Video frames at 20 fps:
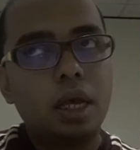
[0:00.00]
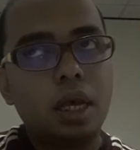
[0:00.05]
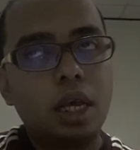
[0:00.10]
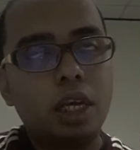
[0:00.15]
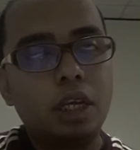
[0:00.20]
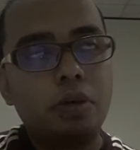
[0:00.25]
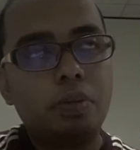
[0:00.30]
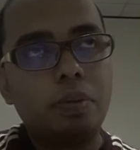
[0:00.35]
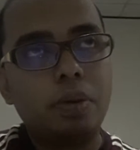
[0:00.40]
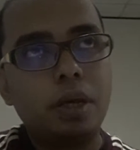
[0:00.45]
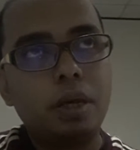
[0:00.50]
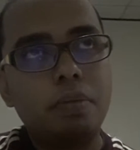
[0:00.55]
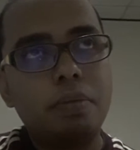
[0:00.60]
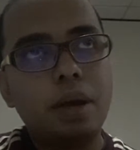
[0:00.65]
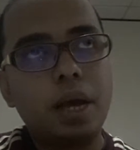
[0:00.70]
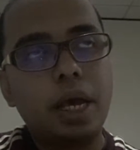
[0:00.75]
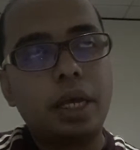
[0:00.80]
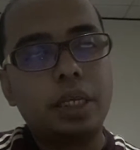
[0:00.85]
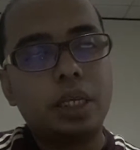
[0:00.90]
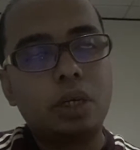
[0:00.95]
HPE
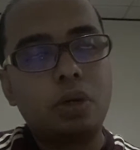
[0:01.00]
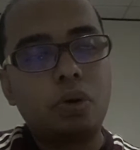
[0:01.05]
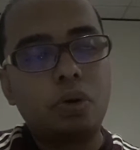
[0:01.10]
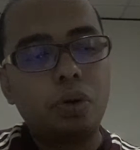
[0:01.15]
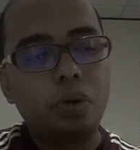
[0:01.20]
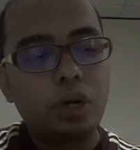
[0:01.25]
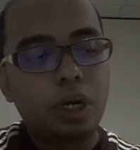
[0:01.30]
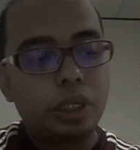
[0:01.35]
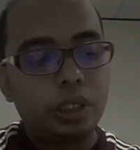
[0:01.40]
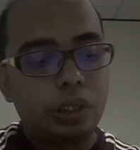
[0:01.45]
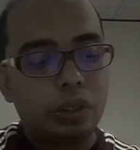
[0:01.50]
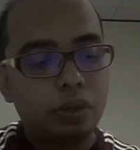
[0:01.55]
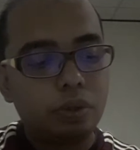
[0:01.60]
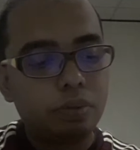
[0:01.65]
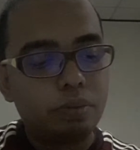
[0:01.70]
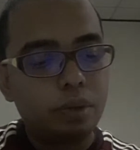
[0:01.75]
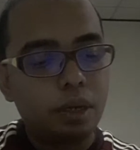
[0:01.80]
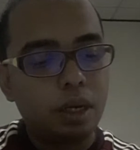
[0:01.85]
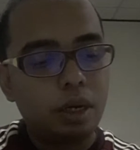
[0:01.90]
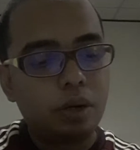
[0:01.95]
bad as a
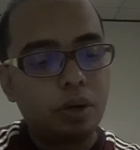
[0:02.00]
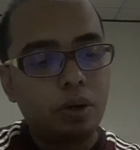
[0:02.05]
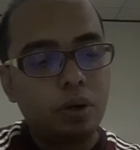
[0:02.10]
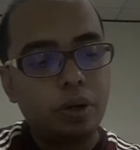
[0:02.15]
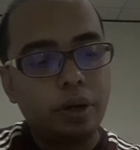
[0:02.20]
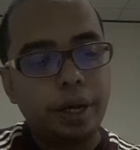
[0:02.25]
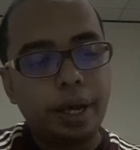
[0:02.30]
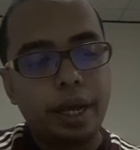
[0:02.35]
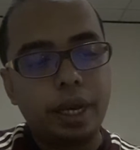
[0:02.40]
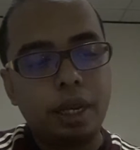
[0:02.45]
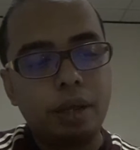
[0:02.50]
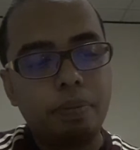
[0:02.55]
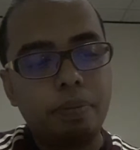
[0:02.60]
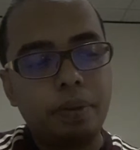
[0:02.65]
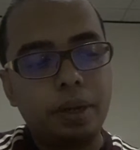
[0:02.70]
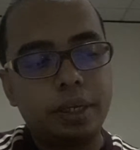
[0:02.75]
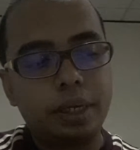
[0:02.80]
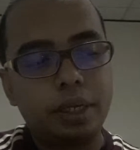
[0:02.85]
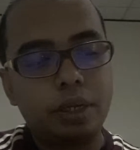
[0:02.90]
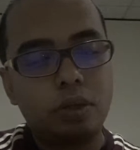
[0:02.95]
choriocarcinoma or any
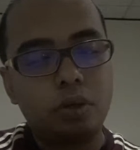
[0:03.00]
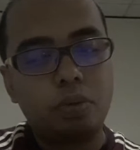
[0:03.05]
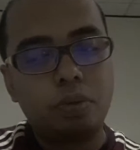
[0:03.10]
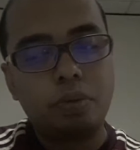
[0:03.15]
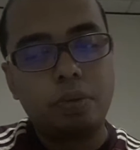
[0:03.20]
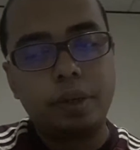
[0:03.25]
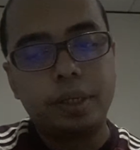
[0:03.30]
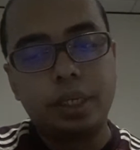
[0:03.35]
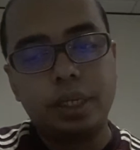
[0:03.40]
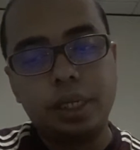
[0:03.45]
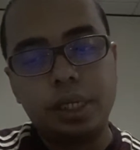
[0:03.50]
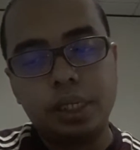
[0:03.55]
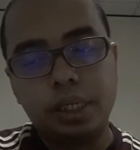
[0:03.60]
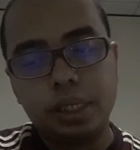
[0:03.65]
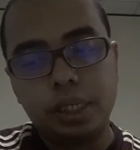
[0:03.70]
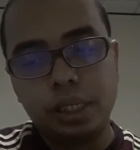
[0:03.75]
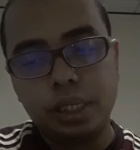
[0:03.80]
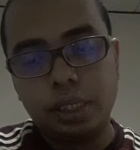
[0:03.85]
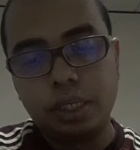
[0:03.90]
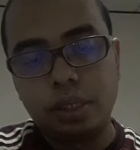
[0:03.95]
placental trophoblastic
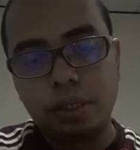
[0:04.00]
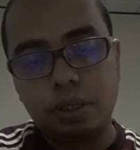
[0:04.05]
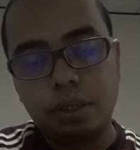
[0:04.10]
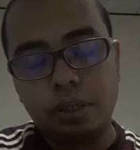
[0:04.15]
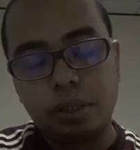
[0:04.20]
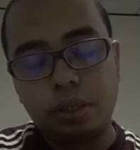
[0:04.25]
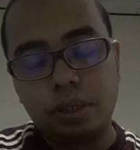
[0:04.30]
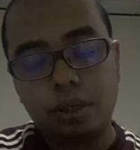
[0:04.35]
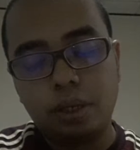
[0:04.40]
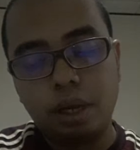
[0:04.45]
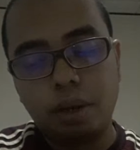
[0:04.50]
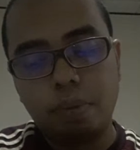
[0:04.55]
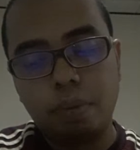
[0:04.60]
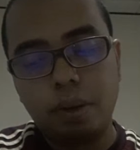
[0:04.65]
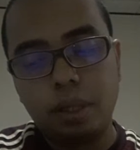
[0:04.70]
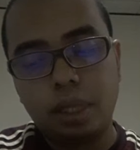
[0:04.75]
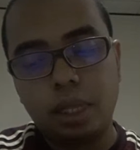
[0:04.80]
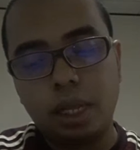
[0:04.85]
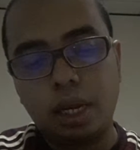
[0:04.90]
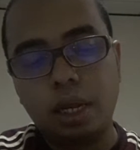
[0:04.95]
disease or
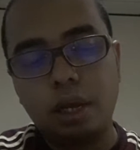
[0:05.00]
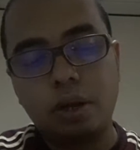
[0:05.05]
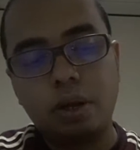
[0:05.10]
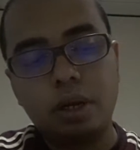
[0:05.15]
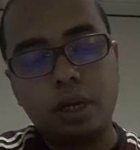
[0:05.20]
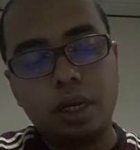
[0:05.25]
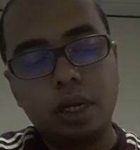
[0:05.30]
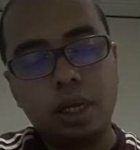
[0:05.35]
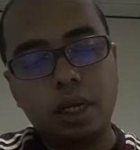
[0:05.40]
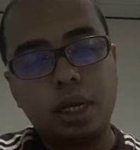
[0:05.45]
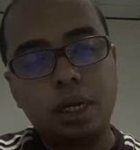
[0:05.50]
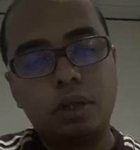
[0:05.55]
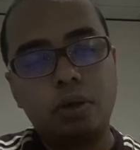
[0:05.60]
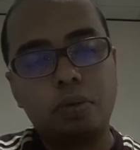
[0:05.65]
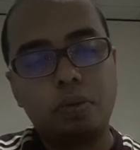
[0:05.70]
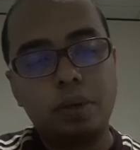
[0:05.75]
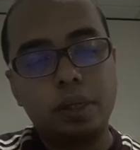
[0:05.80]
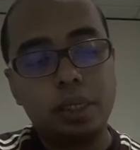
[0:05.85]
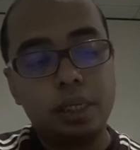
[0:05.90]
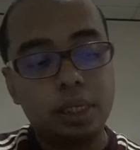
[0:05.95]
epithelial
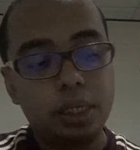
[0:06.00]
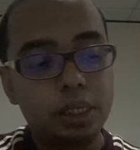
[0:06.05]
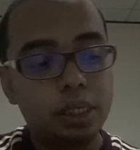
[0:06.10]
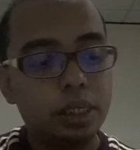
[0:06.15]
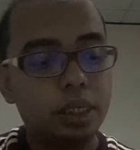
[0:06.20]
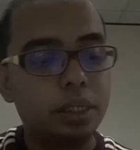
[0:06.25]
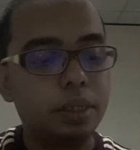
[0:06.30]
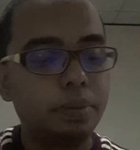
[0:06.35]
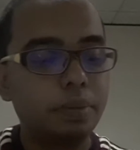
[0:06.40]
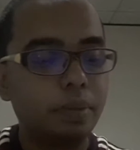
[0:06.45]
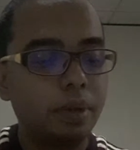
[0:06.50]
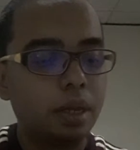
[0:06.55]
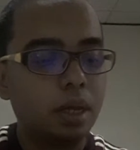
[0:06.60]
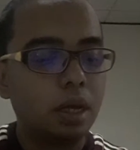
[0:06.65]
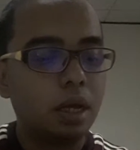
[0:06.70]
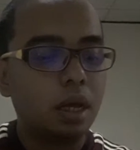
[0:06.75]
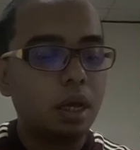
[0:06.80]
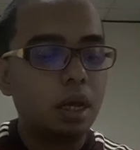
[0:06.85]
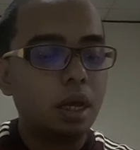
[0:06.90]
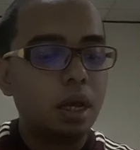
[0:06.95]
trophoblastic disease.
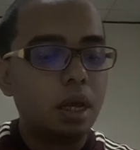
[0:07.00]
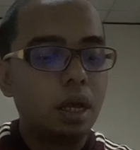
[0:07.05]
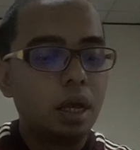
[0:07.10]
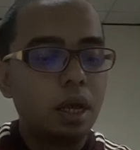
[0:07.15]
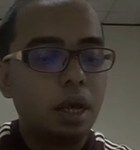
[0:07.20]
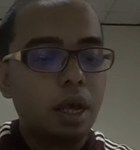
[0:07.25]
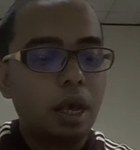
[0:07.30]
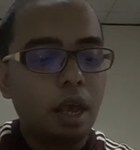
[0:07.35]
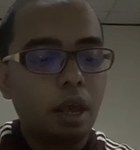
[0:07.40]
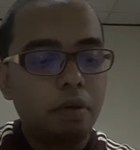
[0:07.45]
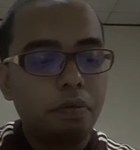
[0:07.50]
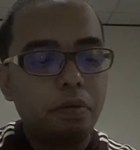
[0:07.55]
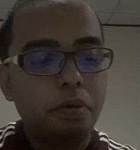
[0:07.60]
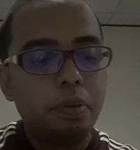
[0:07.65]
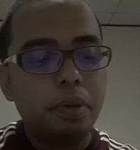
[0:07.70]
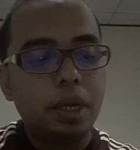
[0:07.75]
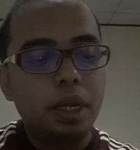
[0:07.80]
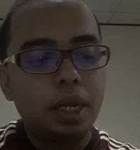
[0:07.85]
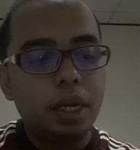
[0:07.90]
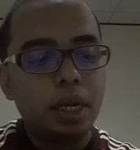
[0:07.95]
Heavy
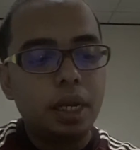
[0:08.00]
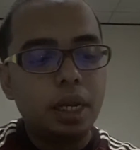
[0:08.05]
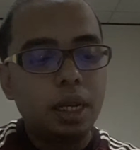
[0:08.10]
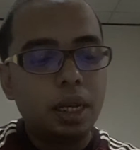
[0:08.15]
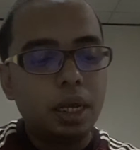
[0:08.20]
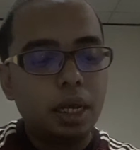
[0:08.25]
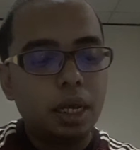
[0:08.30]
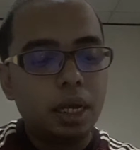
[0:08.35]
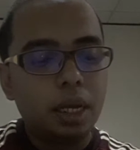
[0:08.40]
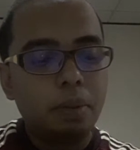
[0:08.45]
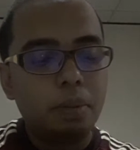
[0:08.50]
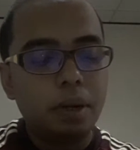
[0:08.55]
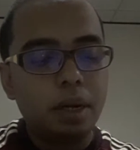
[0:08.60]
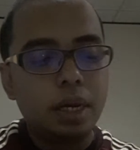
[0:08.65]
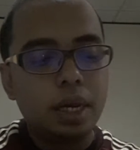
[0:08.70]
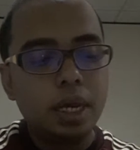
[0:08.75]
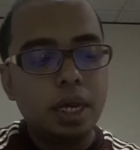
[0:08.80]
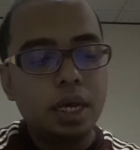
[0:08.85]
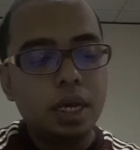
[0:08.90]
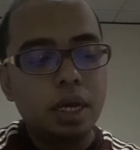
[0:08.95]
vaginal
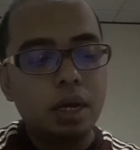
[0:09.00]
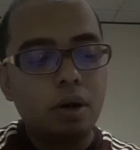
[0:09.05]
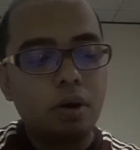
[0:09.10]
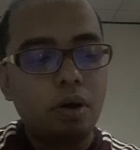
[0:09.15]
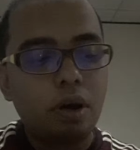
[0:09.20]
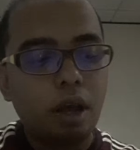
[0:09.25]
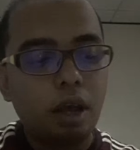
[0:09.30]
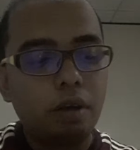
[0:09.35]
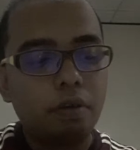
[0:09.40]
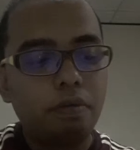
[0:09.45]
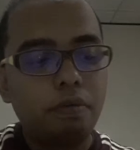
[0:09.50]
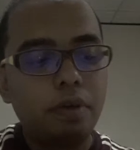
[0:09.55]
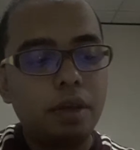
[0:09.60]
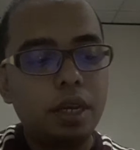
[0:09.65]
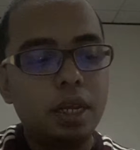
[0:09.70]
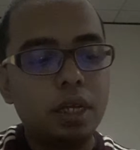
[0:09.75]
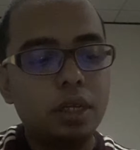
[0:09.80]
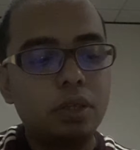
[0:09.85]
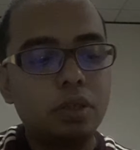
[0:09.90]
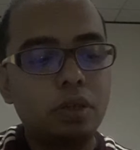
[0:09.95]
bleeding or
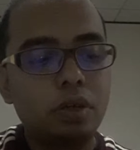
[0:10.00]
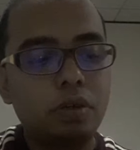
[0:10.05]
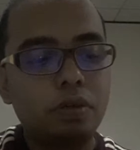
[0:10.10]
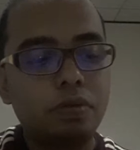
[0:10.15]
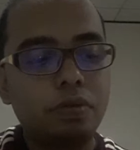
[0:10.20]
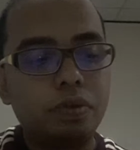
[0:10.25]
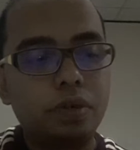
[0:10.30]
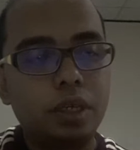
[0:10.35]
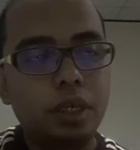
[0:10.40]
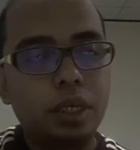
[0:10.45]
evidence of